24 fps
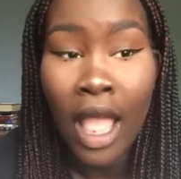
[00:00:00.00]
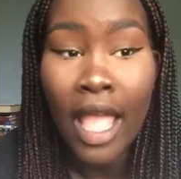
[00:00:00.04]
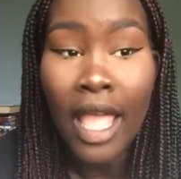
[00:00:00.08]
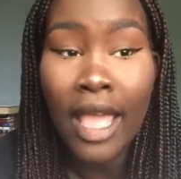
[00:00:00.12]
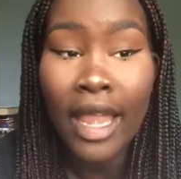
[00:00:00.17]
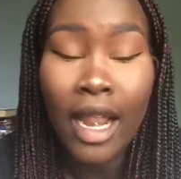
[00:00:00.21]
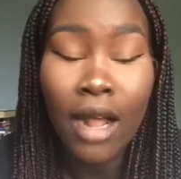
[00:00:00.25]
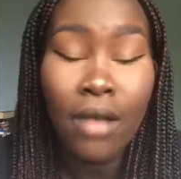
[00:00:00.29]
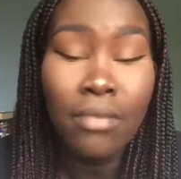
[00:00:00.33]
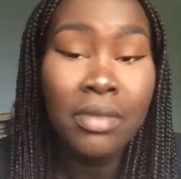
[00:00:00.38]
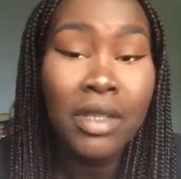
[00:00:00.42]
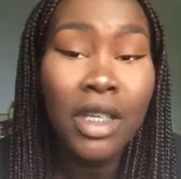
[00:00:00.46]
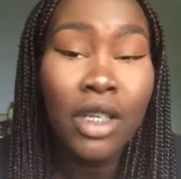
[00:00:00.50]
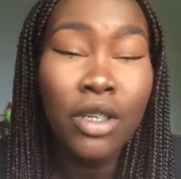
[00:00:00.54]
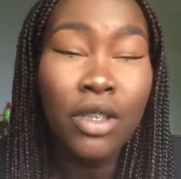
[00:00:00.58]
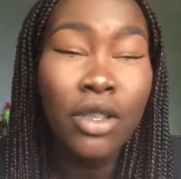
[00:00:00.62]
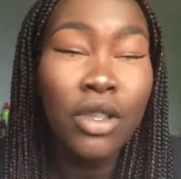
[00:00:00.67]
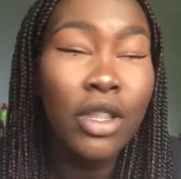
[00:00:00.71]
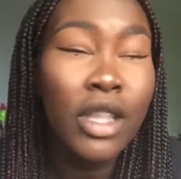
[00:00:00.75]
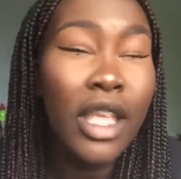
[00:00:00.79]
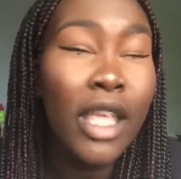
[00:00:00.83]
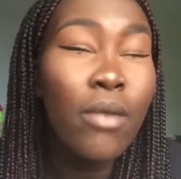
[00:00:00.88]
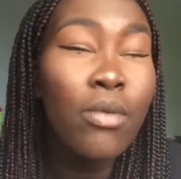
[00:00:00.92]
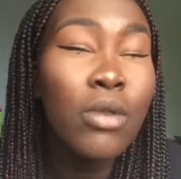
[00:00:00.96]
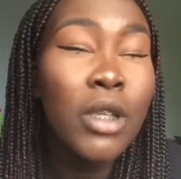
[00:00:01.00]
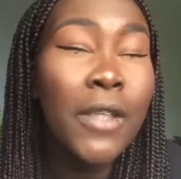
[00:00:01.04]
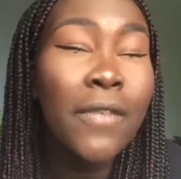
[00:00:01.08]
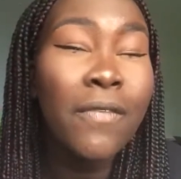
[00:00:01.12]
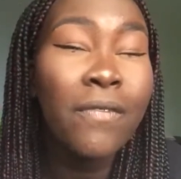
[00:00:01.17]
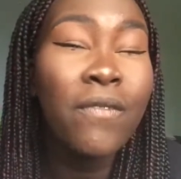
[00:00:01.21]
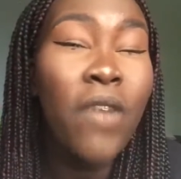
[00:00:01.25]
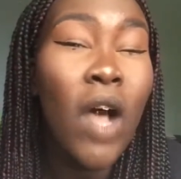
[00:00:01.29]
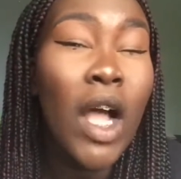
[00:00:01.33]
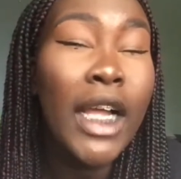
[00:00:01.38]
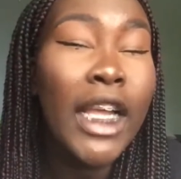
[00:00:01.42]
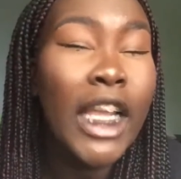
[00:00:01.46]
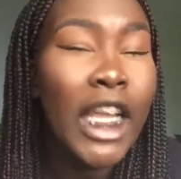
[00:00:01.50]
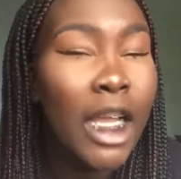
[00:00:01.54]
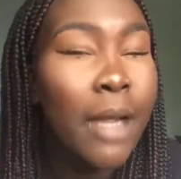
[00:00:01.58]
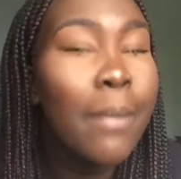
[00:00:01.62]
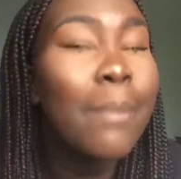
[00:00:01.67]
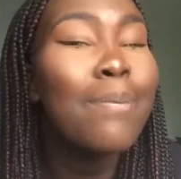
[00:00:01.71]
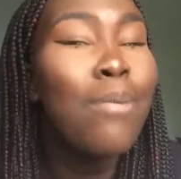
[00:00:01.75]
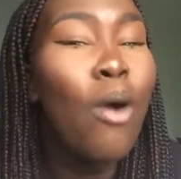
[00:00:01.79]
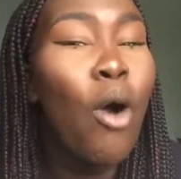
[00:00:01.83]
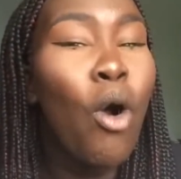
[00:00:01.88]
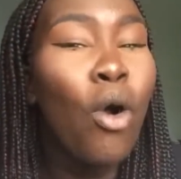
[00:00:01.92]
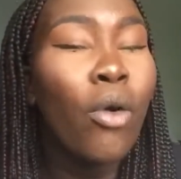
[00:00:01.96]
And I'm telling you, it was
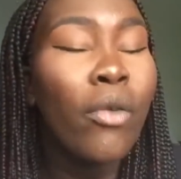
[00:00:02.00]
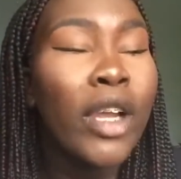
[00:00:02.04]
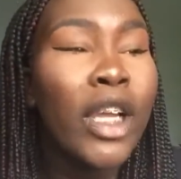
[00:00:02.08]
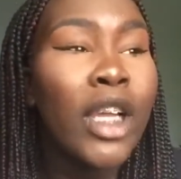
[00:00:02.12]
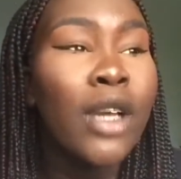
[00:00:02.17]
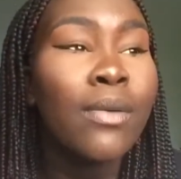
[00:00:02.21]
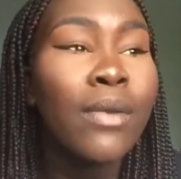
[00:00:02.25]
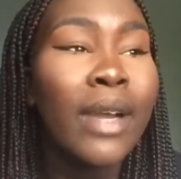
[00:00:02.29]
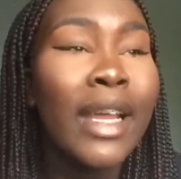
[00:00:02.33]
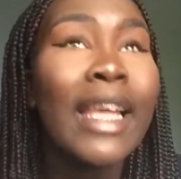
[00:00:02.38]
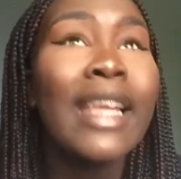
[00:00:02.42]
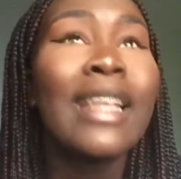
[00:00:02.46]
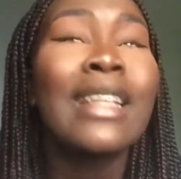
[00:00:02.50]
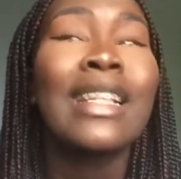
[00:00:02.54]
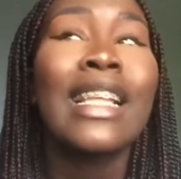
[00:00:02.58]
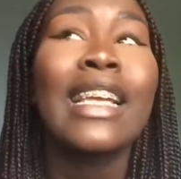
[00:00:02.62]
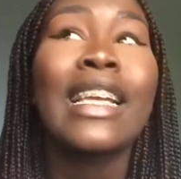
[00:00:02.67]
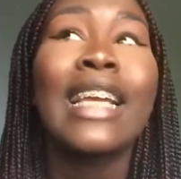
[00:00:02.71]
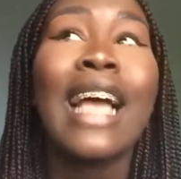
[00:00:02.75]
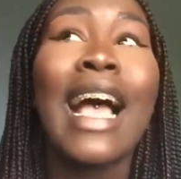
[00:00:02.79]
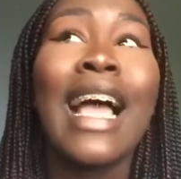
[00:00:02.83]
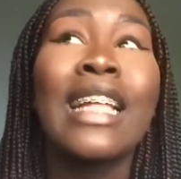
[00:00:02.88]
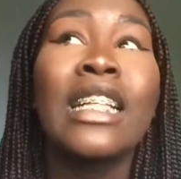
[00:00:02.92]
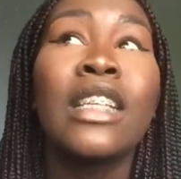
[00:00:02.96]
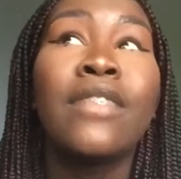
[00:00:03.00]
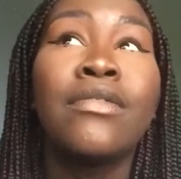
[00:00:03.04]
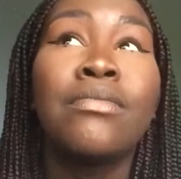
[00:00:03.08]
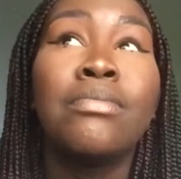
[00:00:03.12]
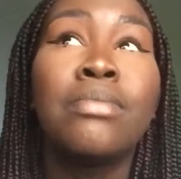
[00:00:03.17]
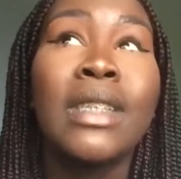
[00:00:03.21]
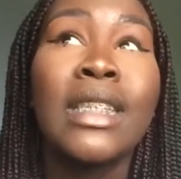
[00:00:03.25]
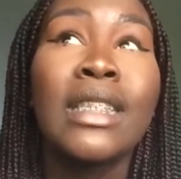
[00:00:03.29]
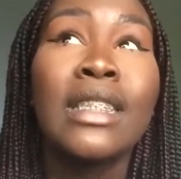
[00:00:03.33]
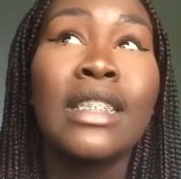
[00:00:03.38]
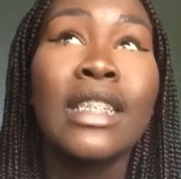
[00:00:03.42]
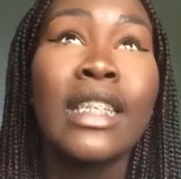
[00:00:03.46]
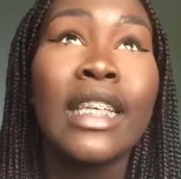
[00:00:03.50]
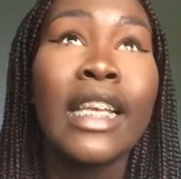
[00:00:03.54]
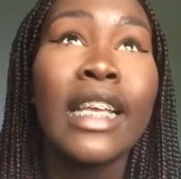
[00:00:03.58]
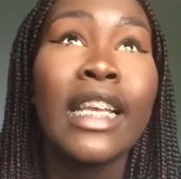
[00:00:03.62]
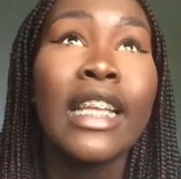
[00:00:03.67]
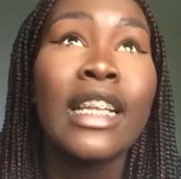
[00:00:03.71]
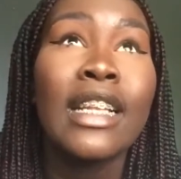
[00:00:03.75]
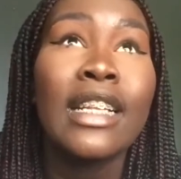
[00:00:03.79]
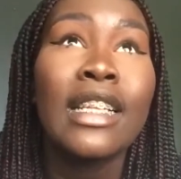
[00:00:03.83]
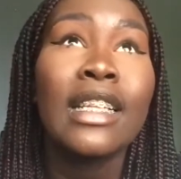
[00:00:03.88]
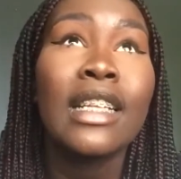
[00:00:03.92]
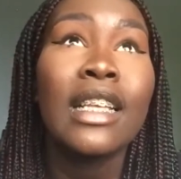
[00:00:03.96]
fucking pouring rain. Like, I live in BC,
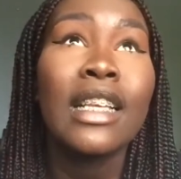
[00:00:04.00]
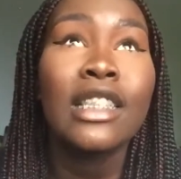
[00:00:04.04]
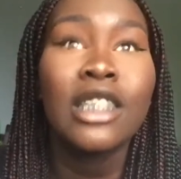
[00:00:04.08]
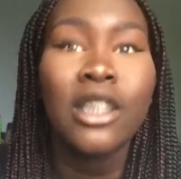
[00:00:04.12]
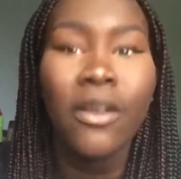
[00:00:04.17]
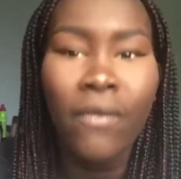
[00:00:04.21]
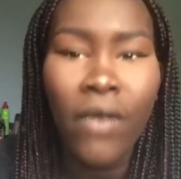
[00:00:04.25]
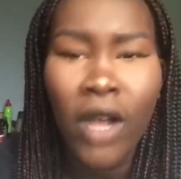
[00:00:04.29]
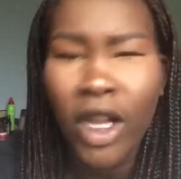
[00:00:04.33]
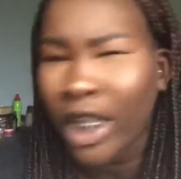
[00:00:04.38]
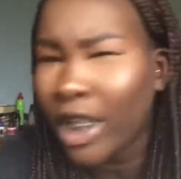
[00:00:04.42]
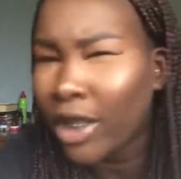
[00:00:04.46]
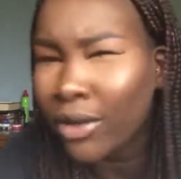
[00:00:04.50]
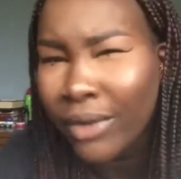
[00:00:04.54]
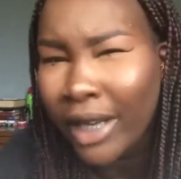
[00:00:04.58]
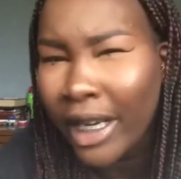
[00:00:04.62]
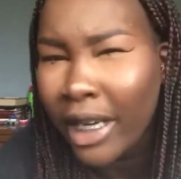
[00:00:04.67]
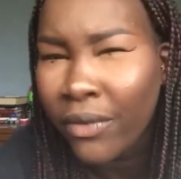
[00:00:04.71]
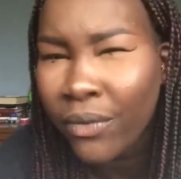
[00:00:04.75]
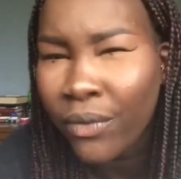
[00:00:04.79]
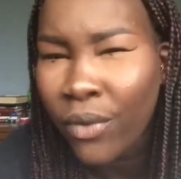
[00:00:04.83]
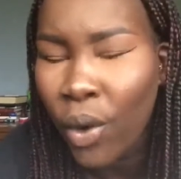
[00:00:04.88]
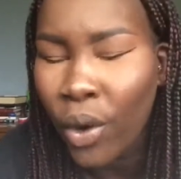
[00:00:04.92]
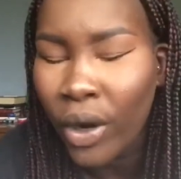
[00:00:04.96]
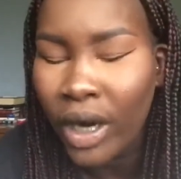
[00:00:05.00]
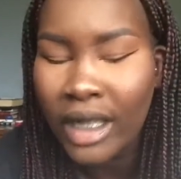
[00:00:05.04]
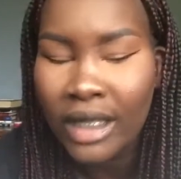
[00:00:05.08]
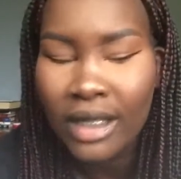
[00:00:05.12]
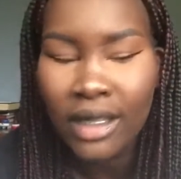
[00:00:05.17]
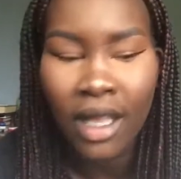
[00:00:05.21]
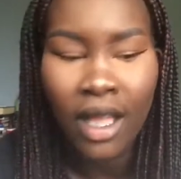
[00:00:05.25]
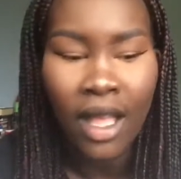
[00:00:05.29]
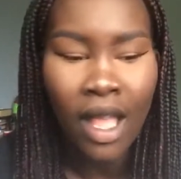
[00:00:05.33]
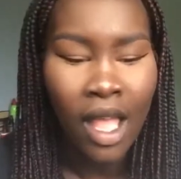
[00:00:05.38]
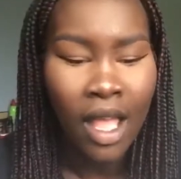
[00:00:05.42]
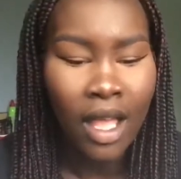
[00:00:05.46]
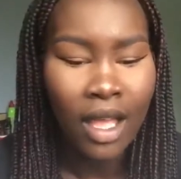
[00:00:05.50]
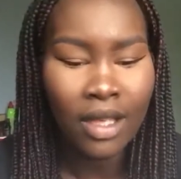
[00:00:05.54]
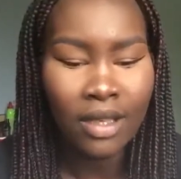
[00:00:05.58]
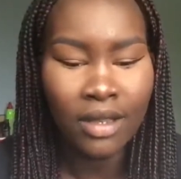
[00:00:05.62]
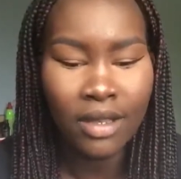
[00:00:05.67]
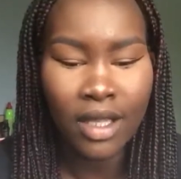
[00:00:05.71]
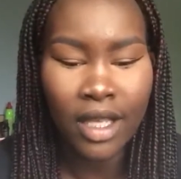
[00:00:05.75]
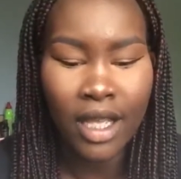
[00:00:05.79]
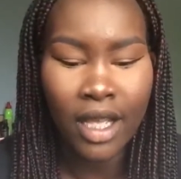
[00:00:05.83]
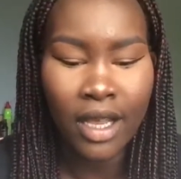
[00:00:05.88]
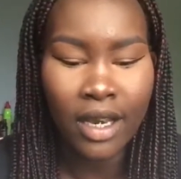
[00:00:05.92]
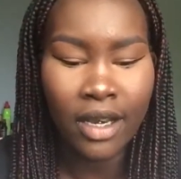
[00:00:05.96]
and it's a fucking rainforest.
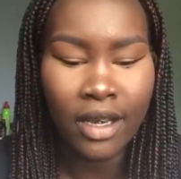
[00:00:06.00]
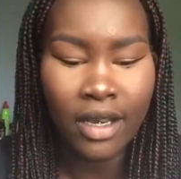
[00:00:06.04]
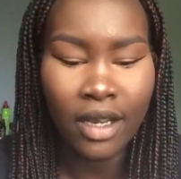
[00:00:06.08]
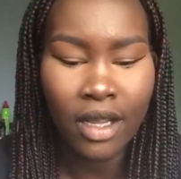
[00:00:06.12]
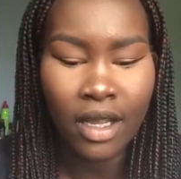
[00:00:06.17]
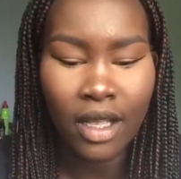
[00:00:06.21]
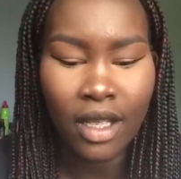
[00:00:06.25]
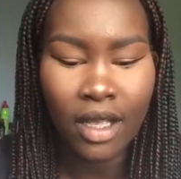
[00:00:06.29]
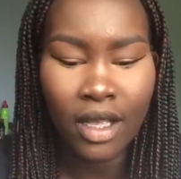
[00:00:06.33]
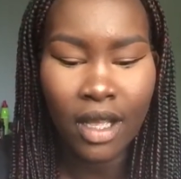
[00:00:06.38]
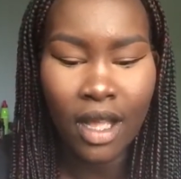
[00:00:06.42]
And then